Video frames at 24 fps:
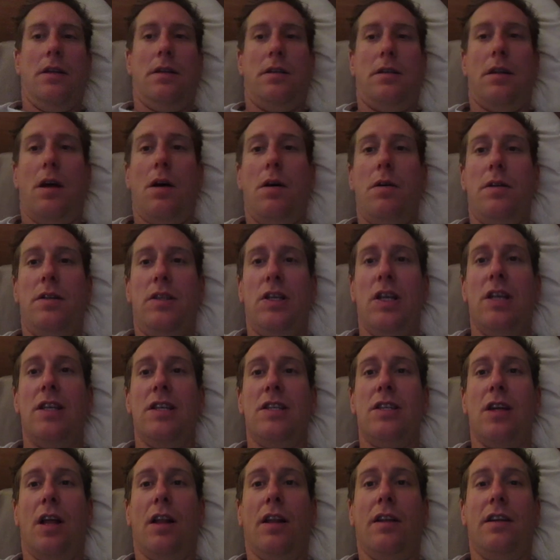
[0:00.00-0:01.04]
So Shin
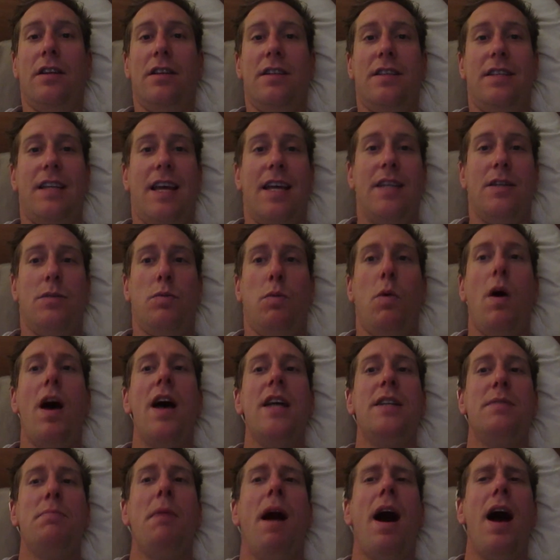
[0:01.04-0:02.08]
Solidus says,
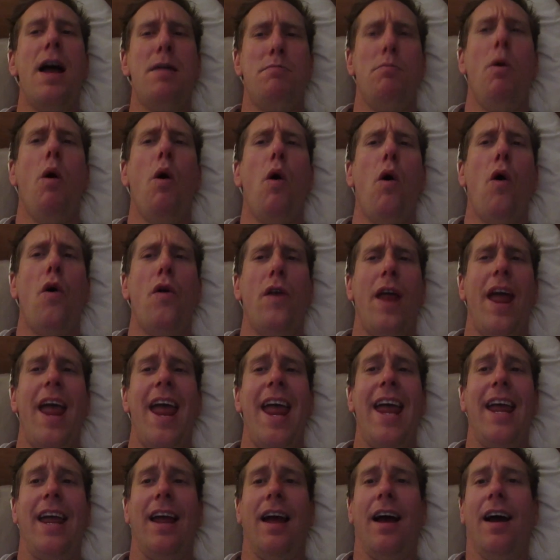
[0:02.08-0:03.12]
"Where's my
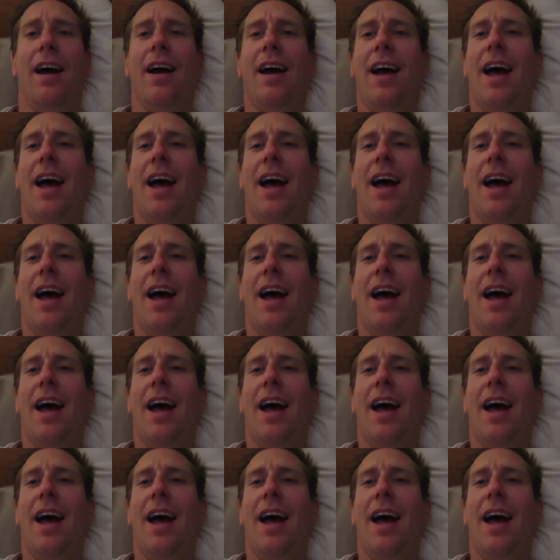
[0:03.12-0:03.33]
morning?